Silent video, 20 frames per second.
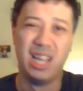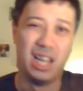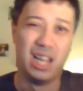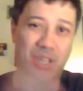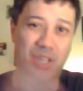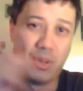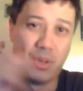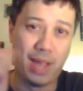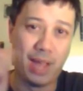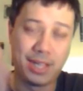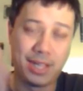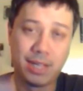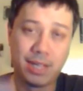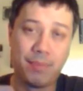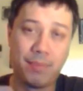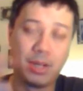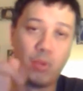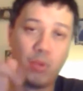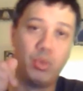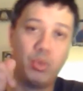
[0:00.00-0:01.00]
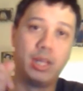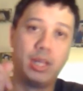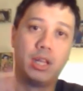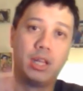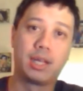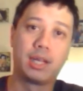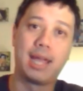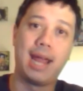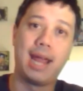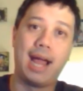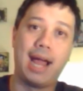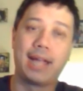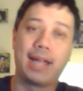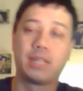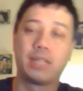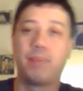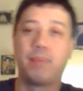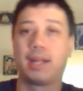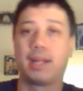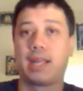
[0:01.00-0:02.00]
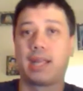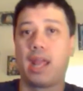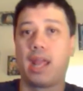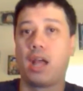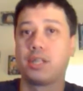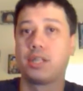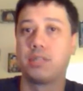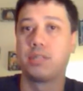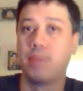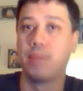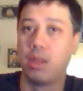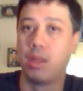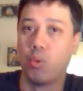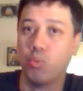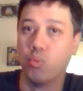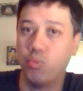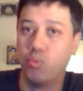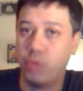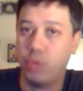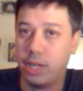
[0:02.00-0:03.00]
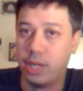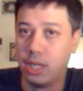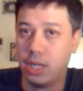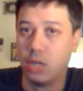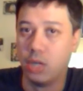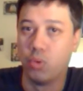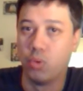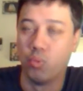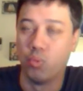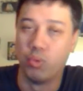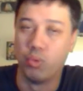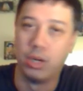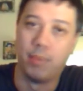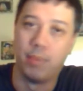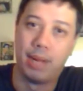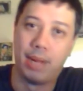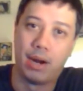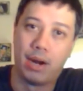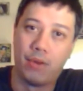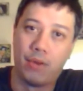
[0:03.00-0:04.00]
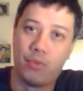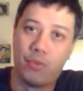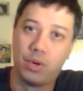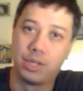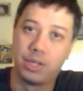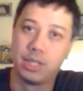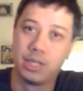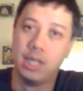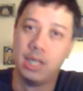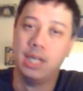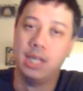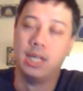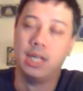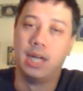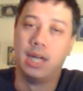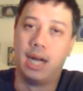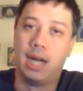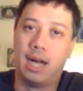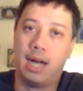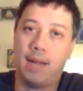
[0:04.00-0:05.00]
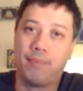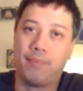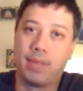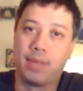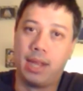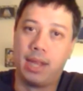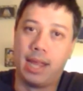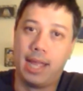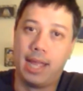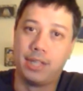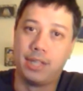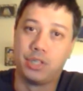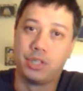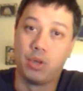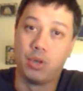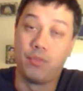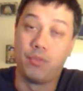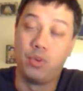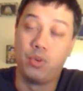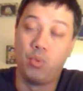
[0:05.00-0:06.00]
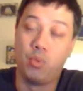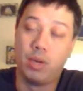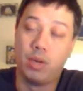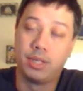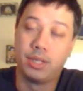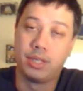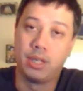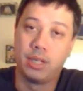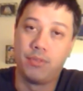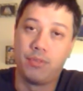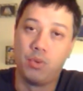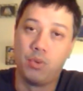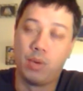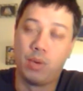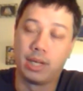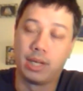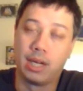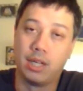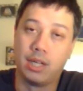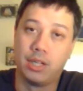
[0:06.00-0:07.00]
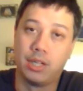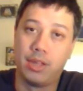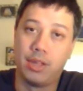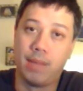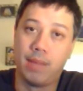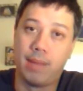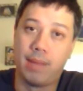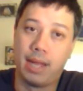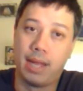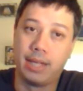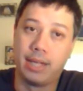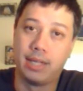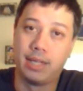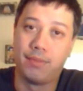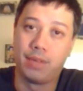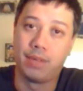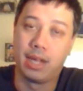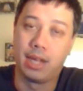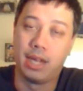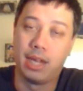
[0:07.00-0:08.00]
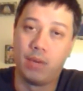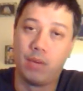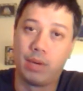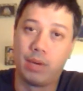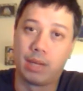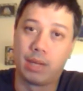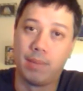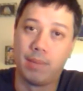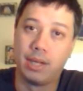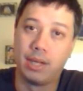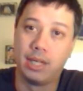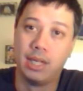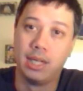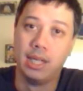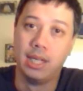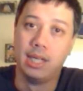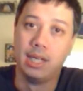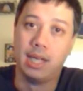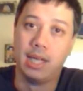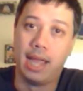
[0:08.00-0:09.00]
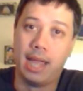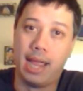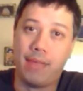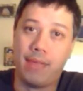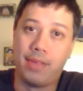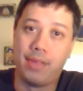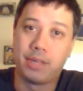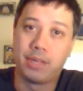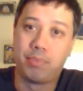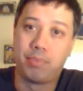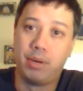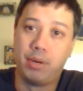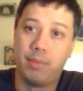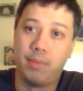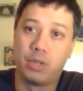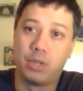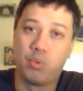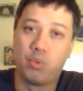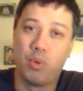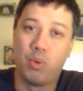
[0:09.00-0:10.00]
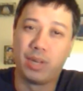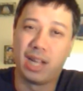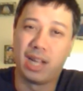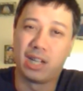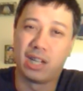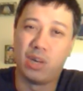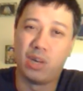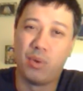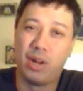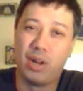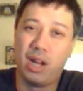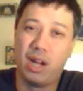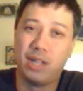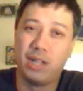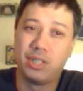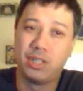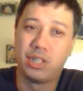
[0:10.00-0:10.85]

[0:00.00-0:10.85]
So that's something to really look at. I expect Chaos to be a real power force in ahead. So if you want to get into them, I definitely highly recommend it. And that's pretty much what we got going on.